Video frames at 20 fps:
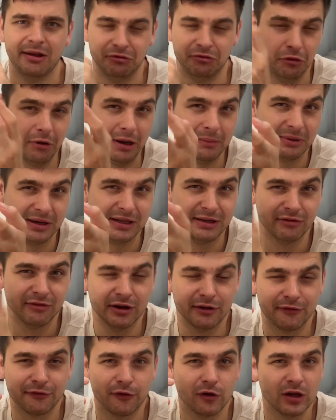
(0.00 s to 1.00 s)
Do I believe in
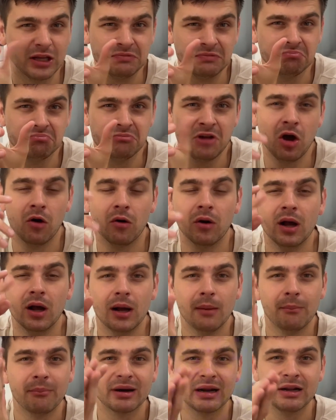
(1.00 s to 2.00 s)
it fully? No,
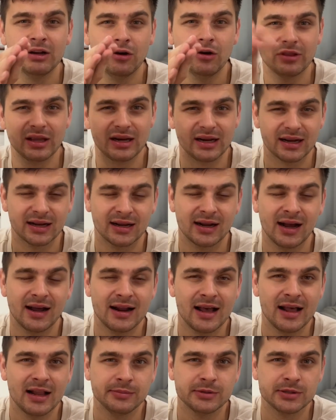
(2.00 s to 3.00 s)
but I know that it kind
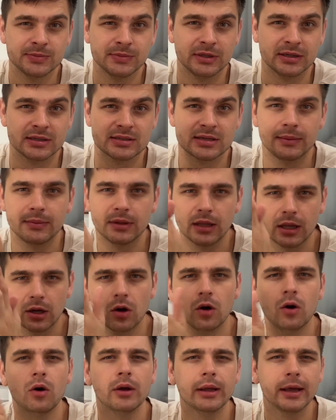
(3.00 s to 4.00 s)
of helps me because I'll be like,
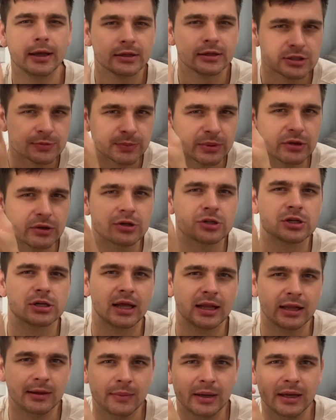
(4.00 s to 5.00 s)
oh yeah, the spiritual
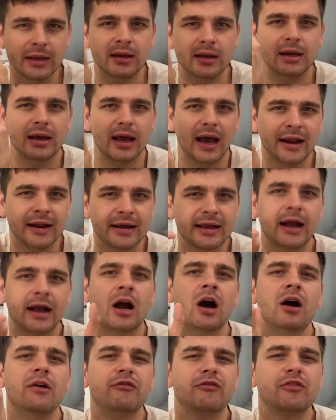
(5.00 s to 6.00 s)
element. And I get
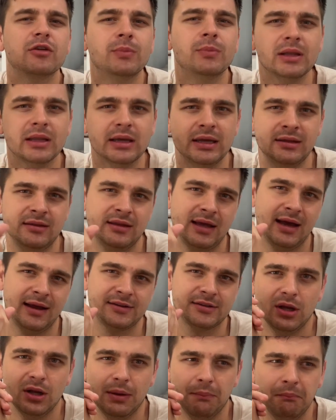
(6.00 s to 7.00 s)
comfortable in
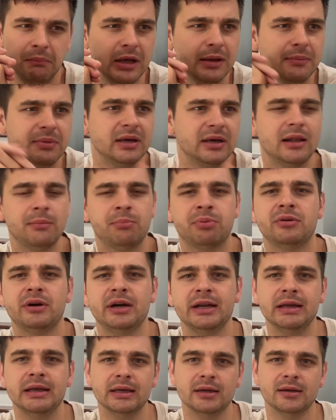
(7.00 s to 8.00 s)
that. Maybe I'll pray.